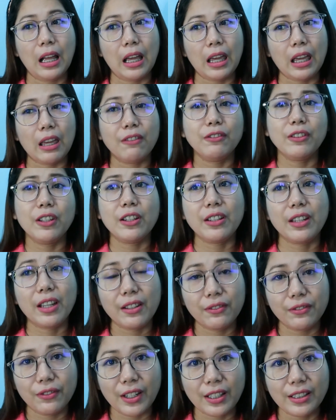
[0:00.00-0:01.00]
if they're
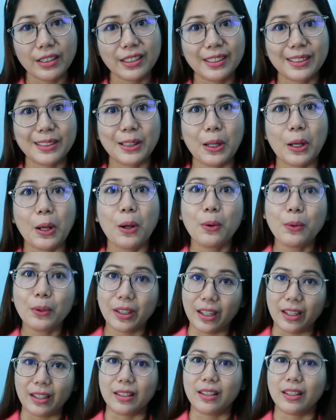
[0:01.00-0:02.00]
advanced,
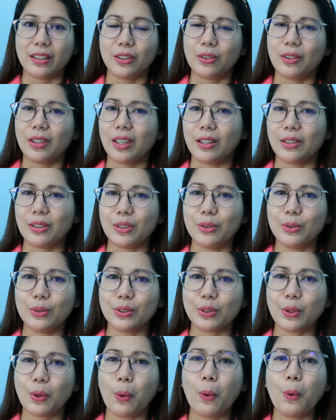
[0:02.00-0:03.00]
okay, you can
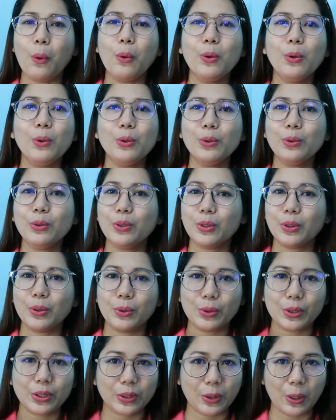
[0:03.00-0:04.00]
use all
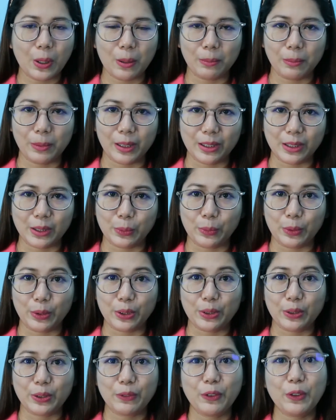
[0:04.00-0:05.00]
those complex
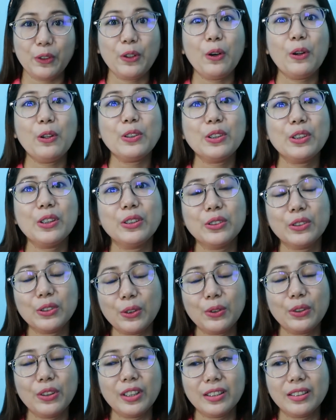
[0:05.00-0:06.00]
words for also
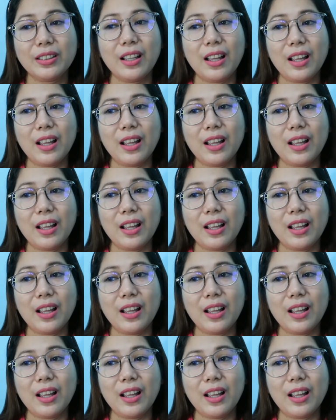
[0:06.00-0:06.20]
so that